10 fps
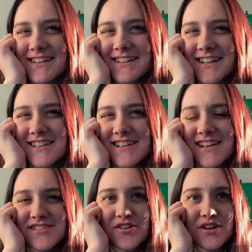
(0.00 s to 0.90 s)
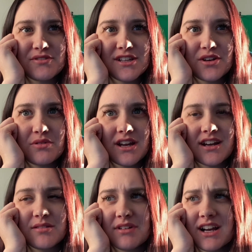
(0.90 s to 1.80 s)
Like the days are going really quick and
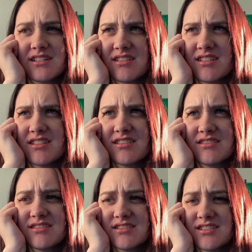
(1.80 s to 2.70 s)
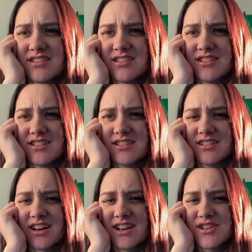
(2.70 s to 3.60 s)
I'm like, oh,
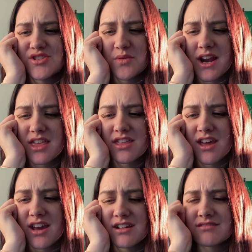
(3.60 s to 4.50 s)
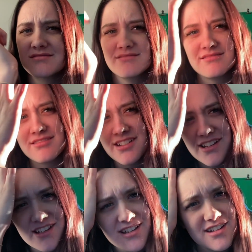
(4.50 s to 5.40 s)
I didn't do anything.
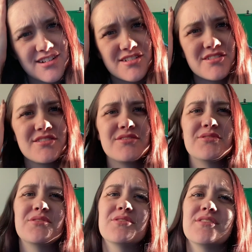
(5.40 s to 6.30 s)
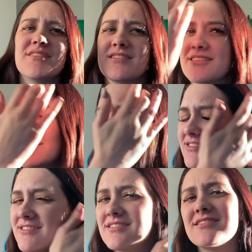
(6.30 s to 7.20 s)
Or,
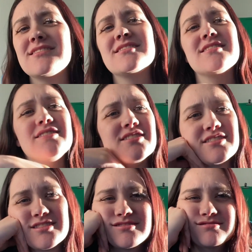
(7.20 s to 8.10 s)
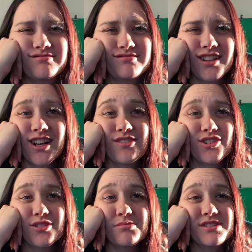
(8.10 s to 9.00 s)
I don't even know
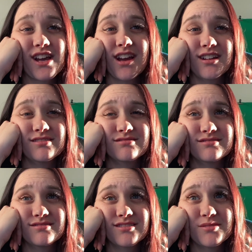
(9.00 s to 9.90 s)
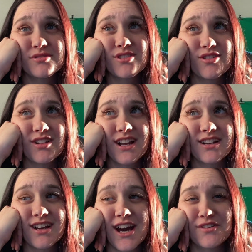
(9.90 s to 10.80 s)
what I'm saying. I'm so like
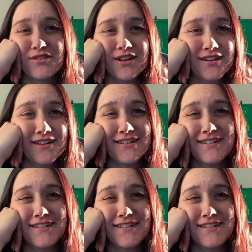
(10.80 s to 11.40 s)
out of it.